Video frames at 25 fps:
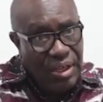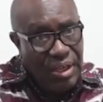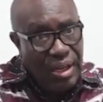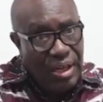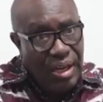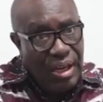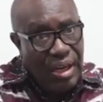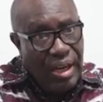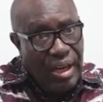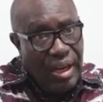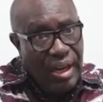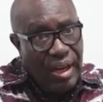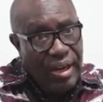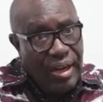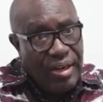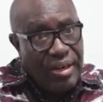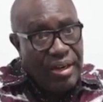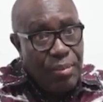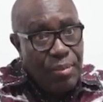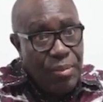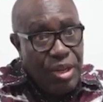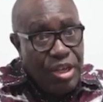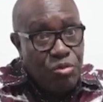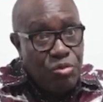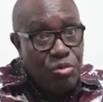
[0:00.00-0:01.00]
uh,
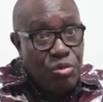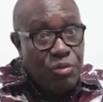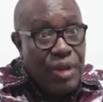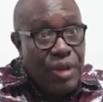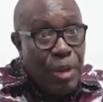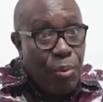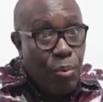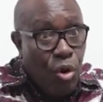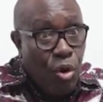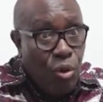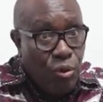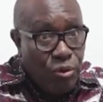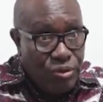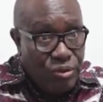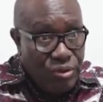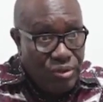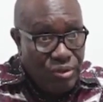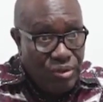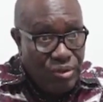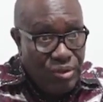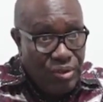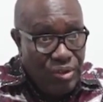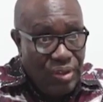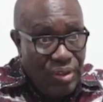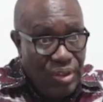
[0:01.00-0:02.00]
remains with the board.
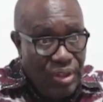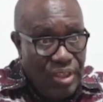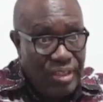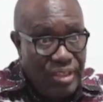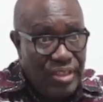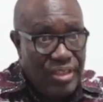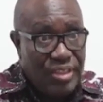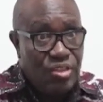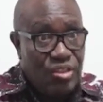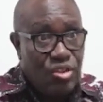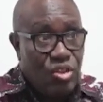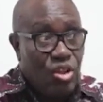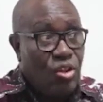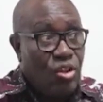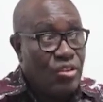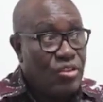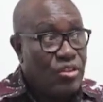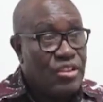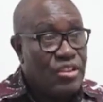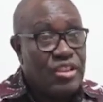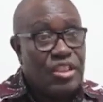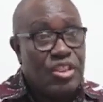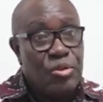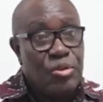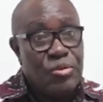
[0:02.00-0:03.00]
It is not
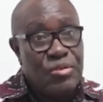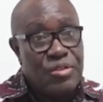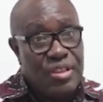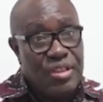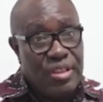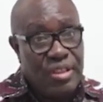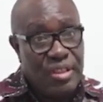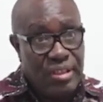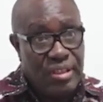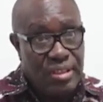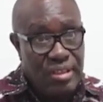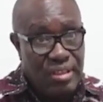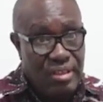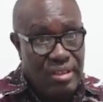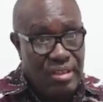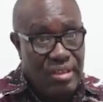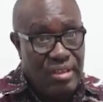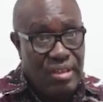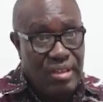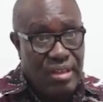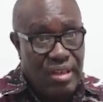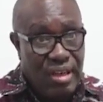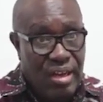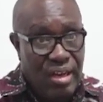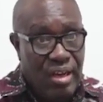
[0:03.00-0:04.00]
TUC
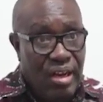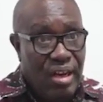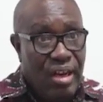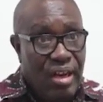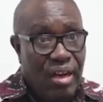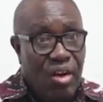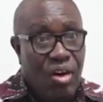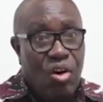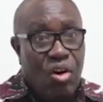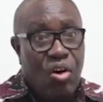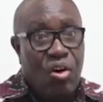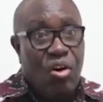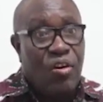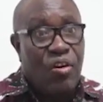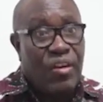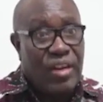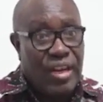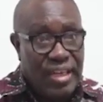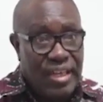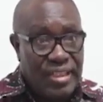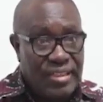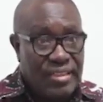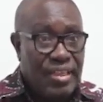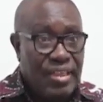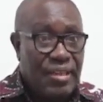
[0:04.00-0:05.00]
uh, or
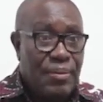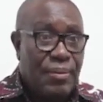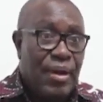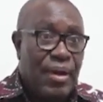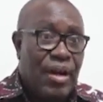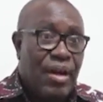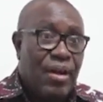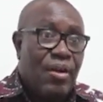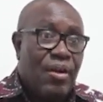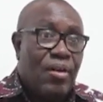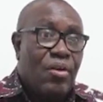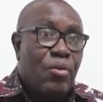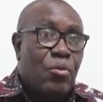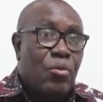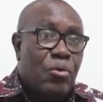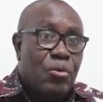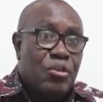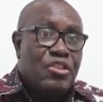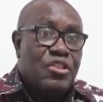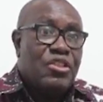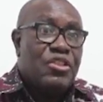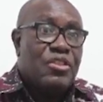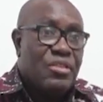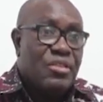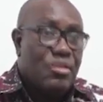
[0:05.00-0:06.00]
organized labor
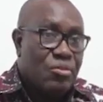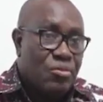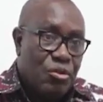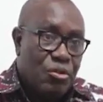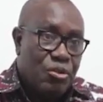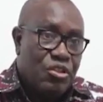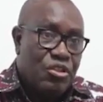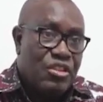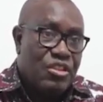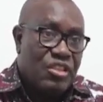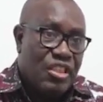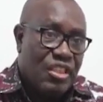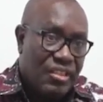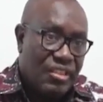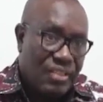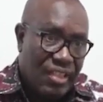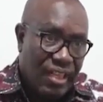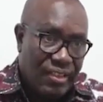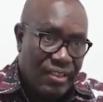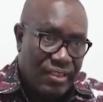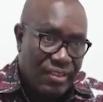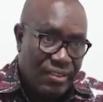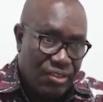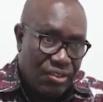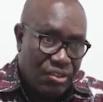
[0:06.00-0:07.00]
which, which take that
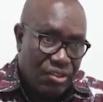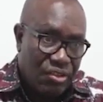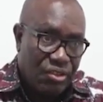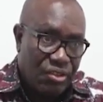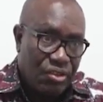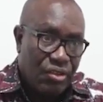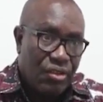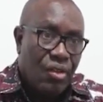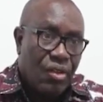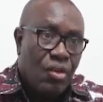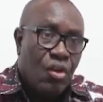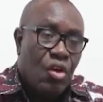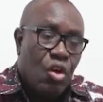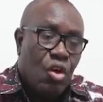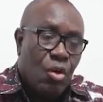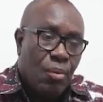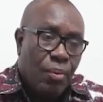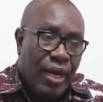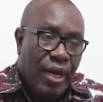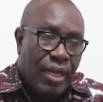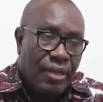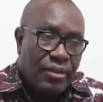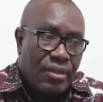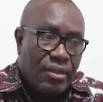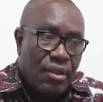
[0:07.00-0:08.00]
decision.
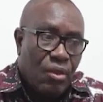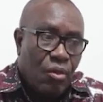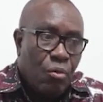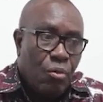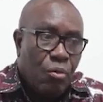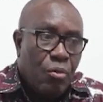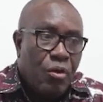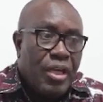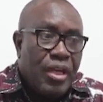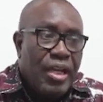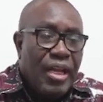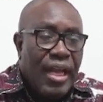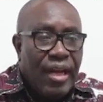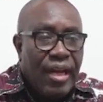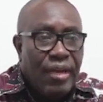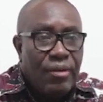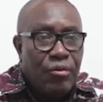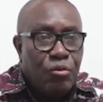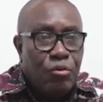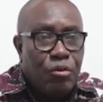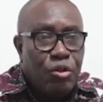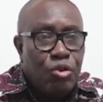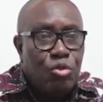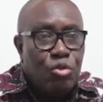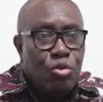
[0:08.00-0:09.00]
But we,
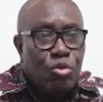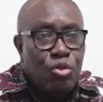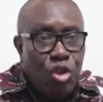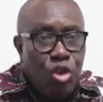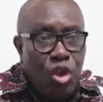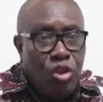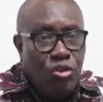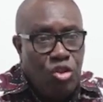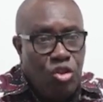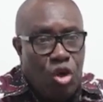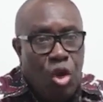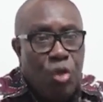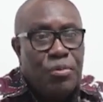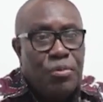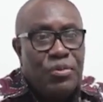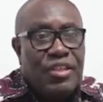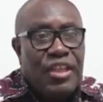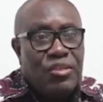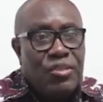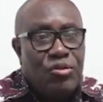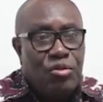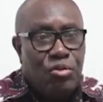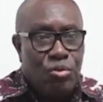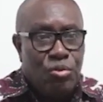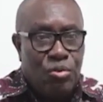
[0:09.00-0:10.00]
we do not
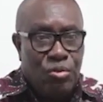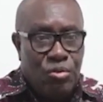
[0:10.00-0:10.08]
object to,